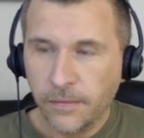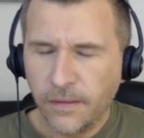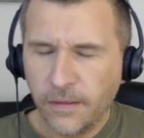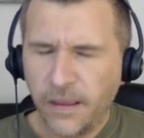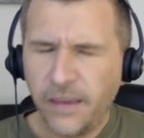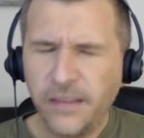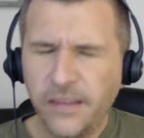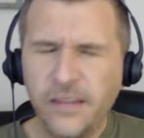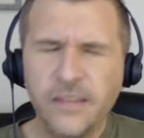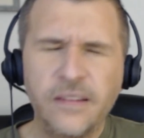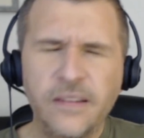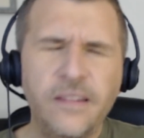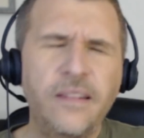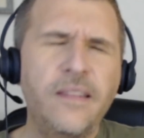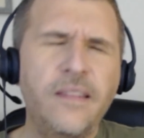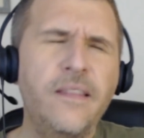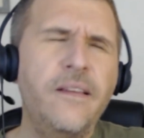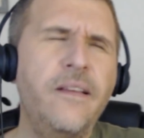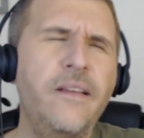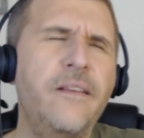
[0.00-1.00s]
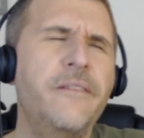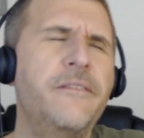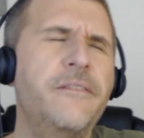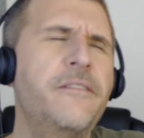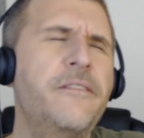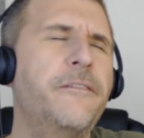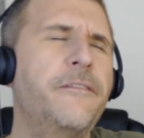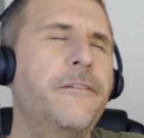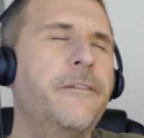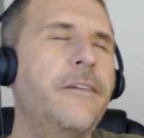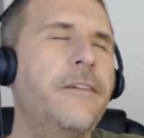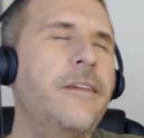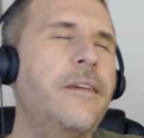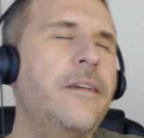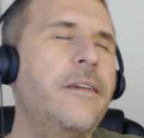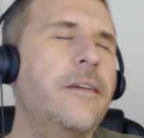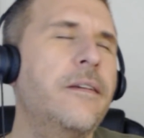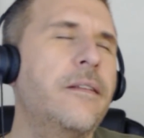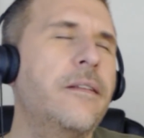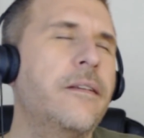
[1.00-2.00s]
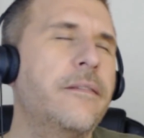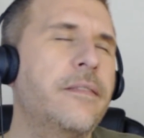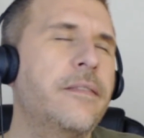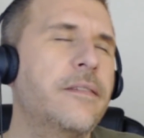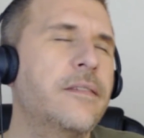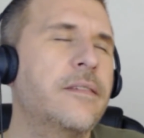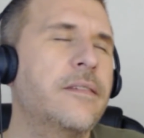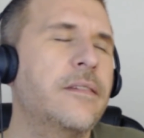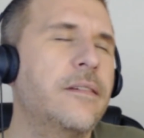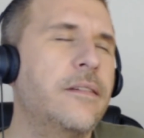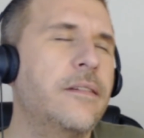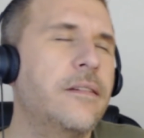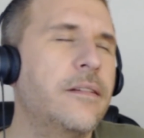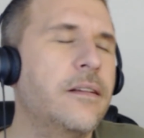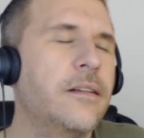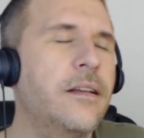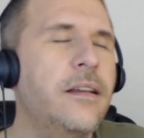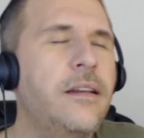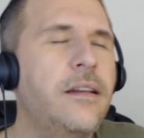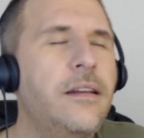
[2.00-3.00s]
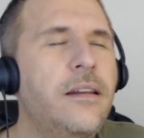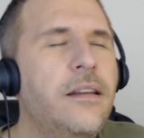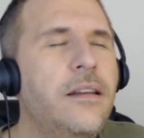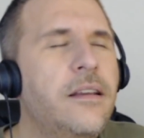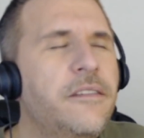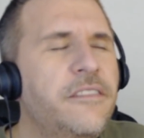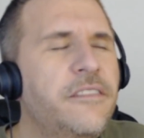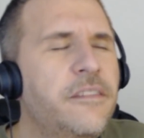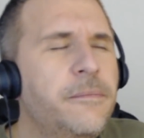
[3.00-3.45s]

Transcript: I just love the feel of the song. I love the